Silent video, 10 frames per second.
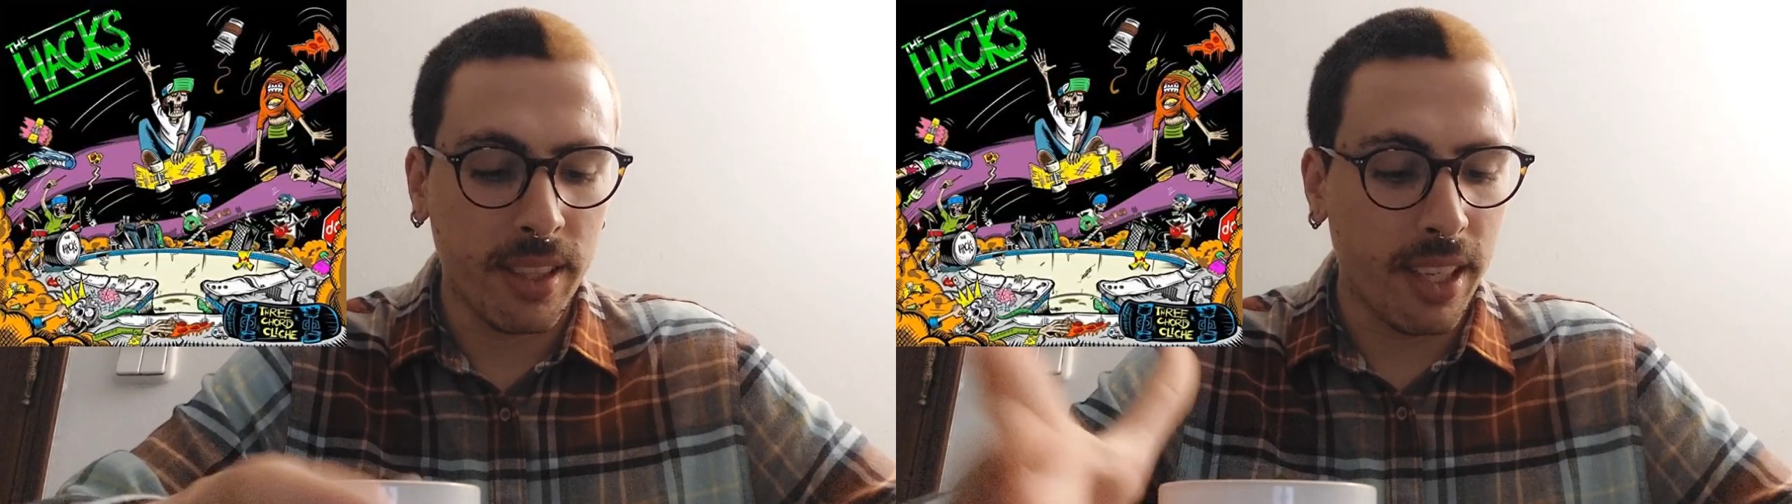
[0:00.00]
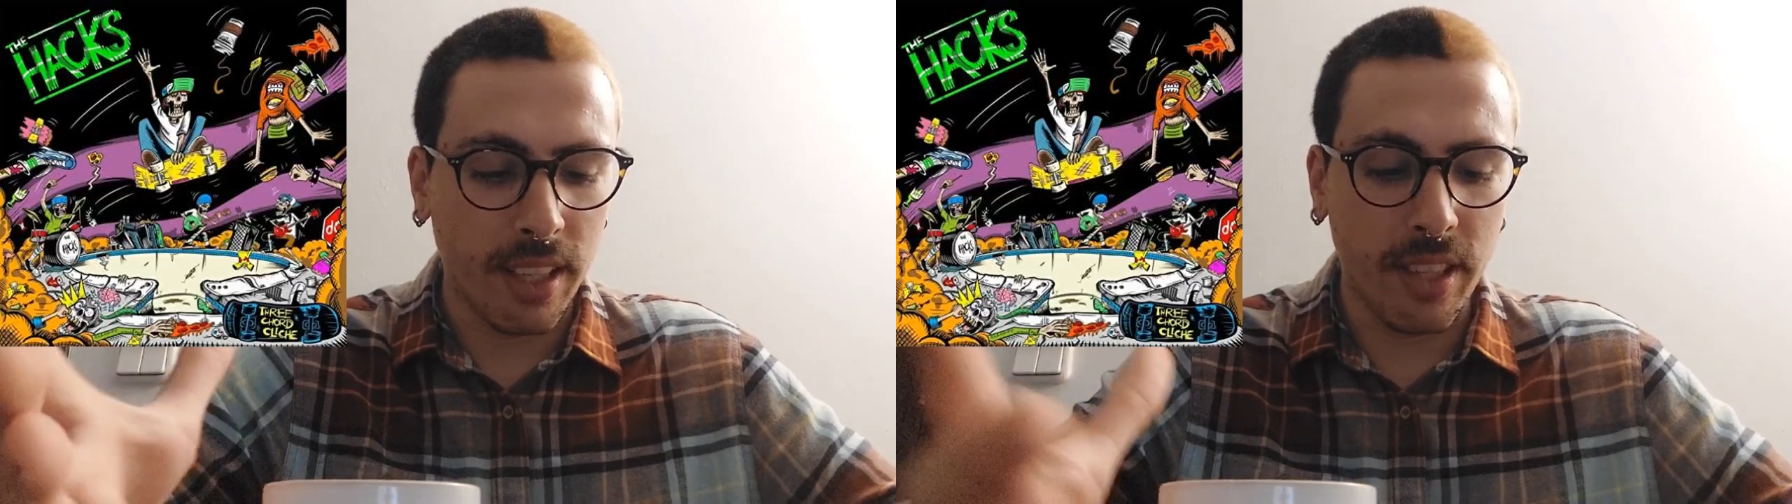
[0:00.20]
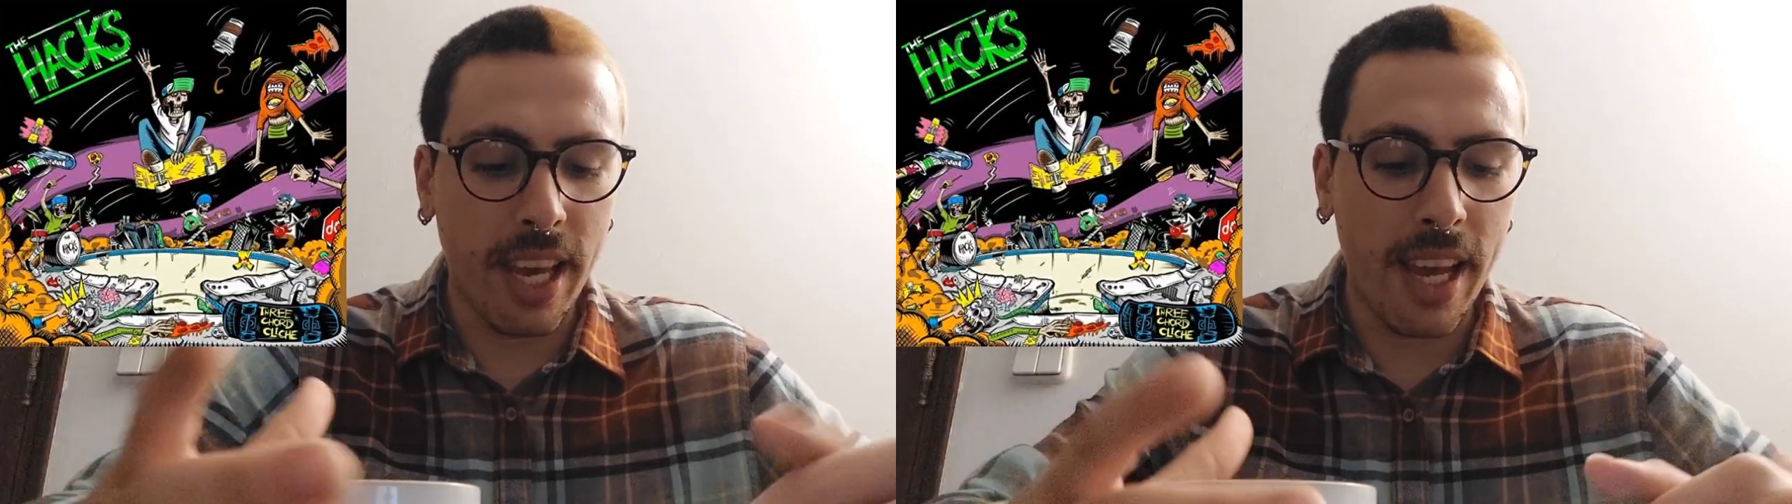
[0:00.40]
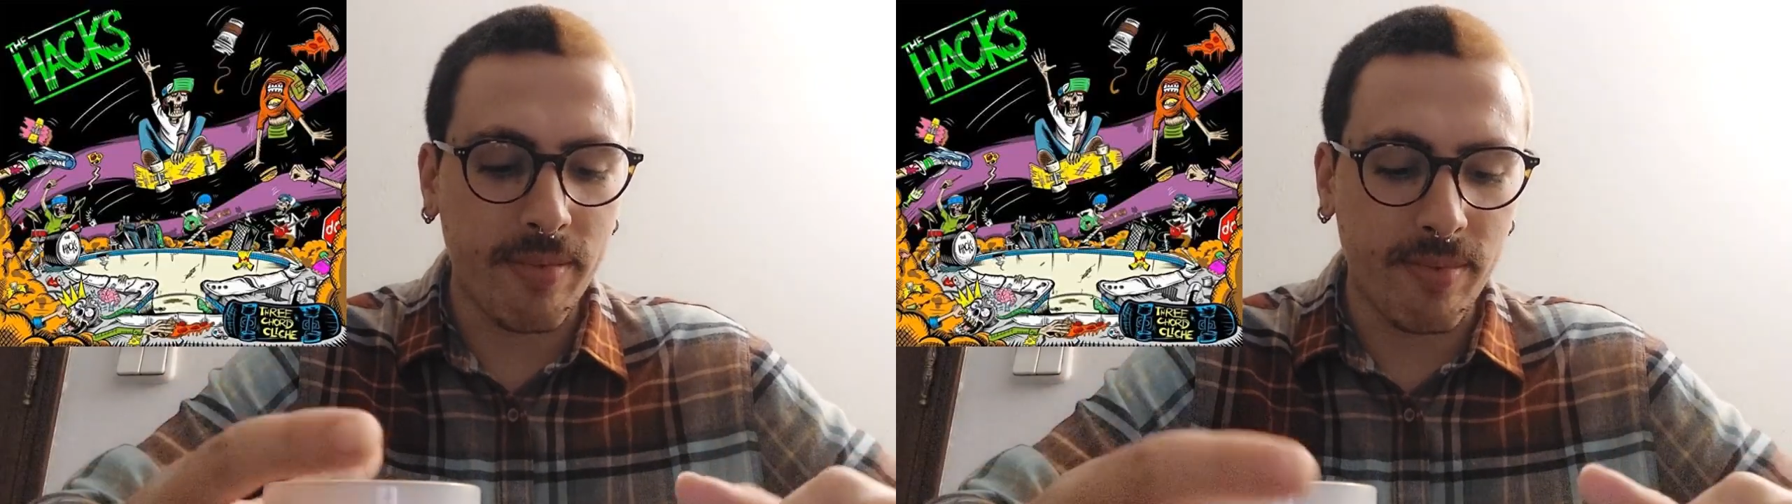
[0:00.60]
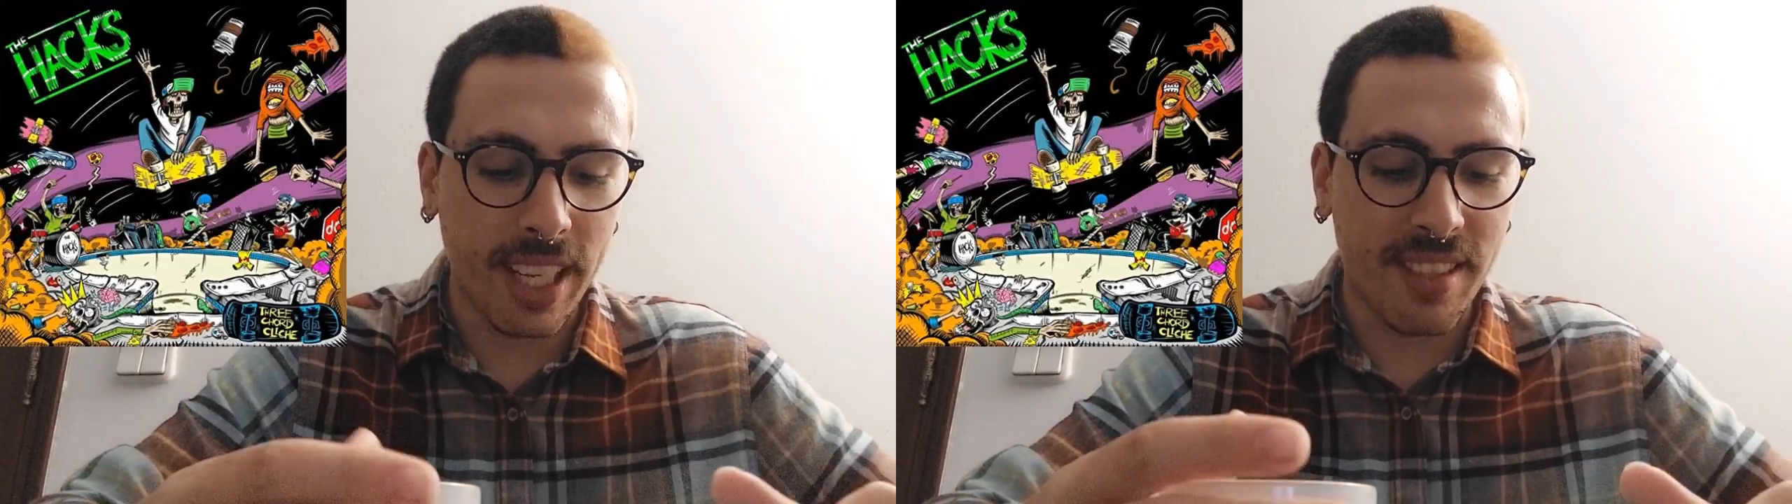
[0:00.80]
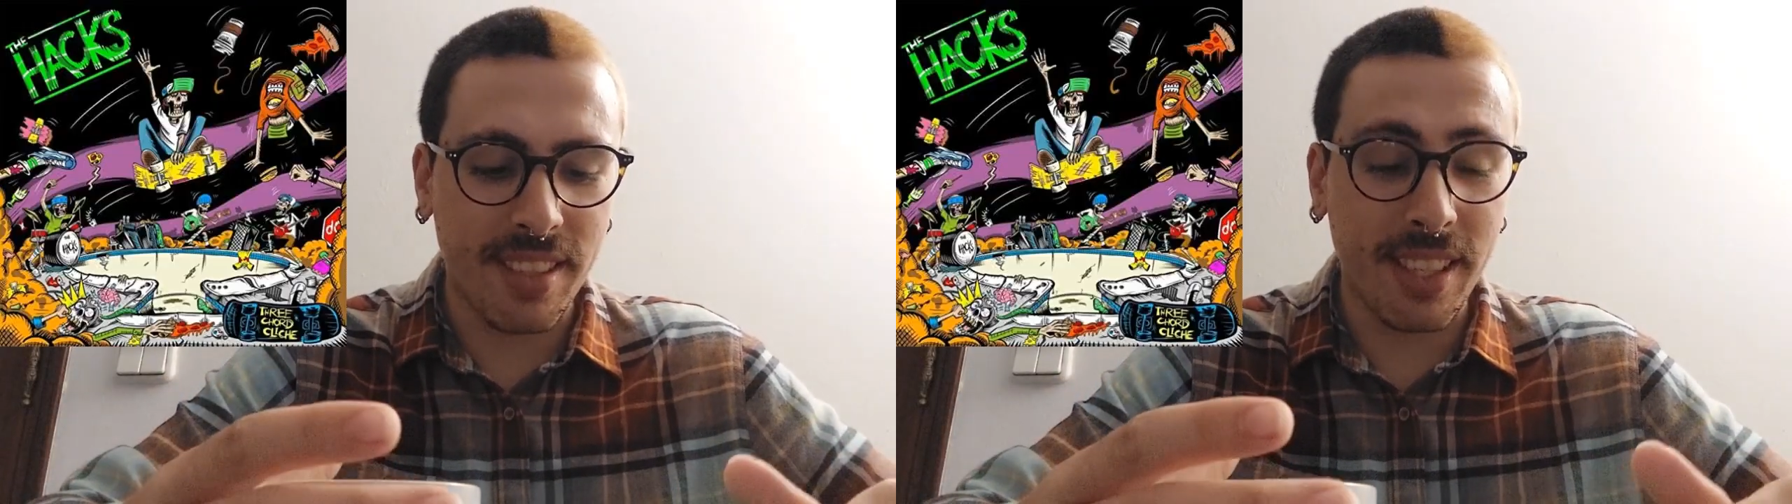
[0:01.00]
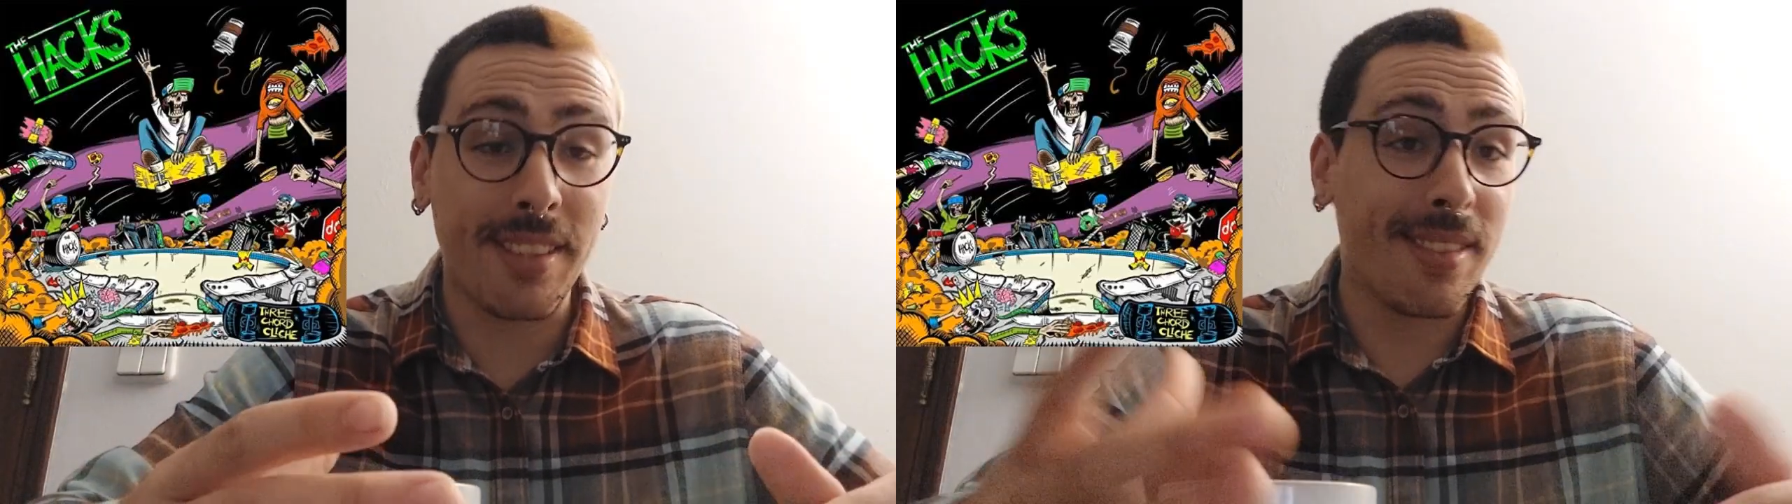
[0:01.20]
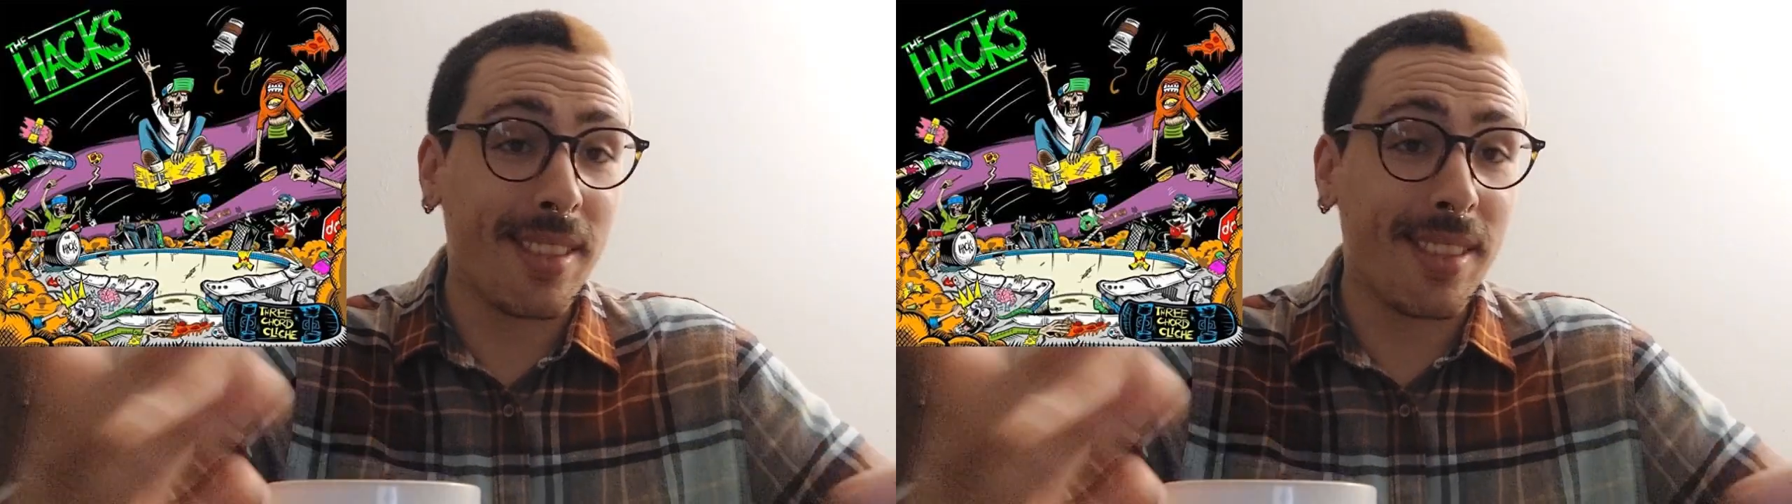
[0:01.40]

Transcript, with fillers: and yeah that's it